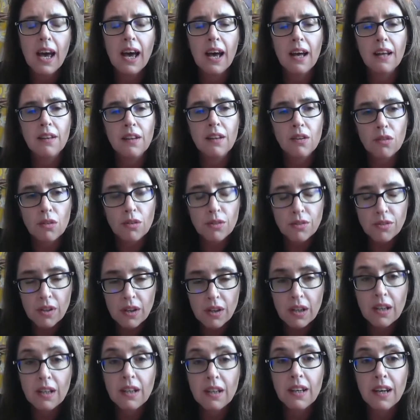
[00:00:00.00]
and then also
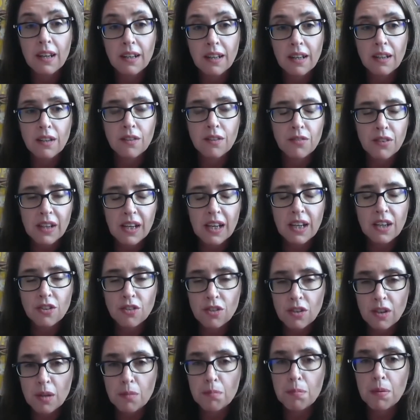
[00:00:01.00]
early
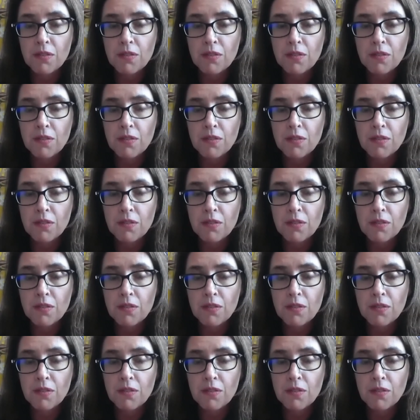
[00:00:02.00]
identification and